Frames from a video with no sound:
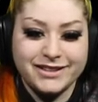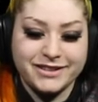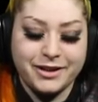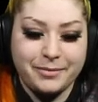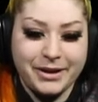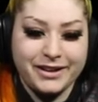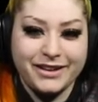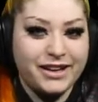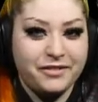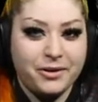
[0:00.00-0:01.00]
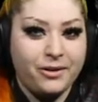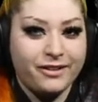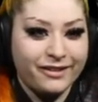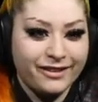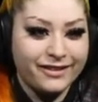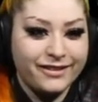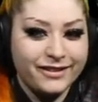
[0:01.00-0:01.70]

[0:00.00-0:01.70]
This is gonna be even harder.